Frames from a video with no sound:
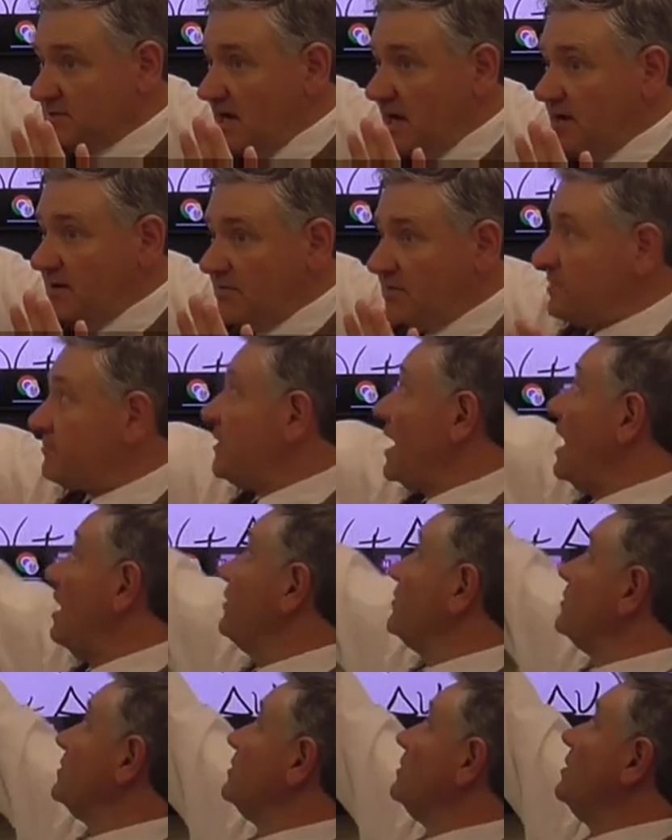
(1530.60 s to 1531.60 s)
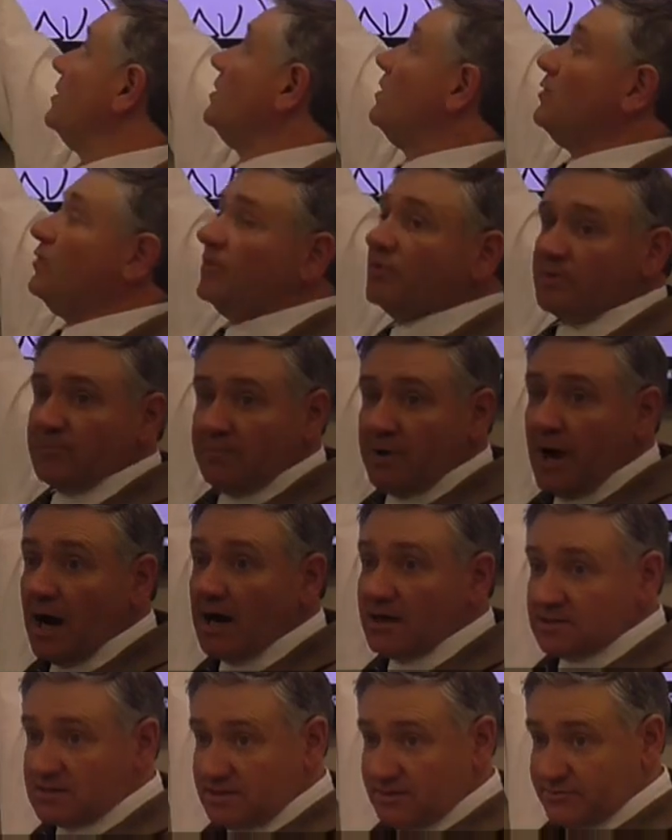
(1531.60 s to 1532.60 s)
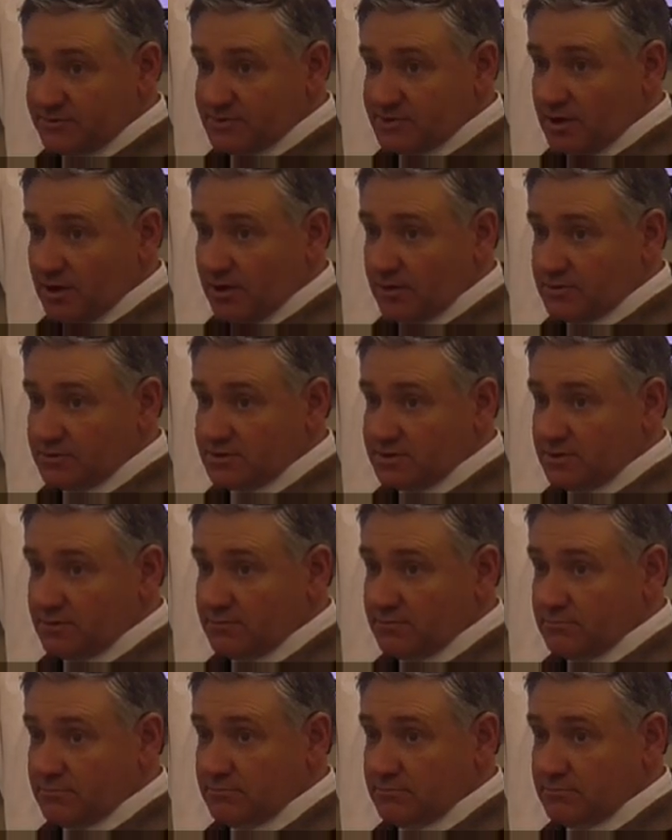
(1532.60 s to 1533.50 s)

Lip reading: side of the mountain with a positive charge.